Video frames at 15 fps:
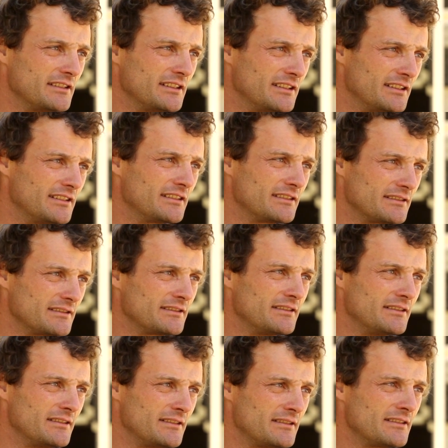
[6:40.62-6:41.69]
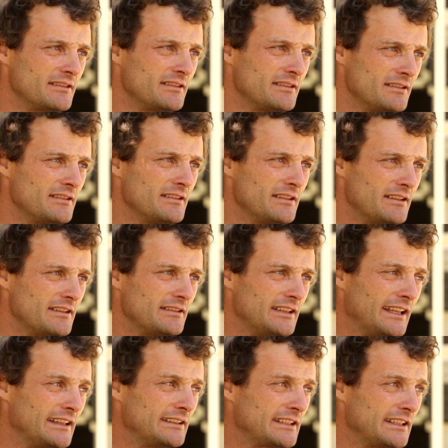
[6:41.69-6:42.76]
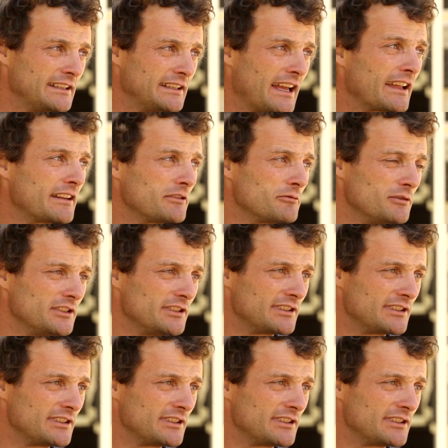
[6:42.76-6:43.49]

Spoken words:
Yeah. 99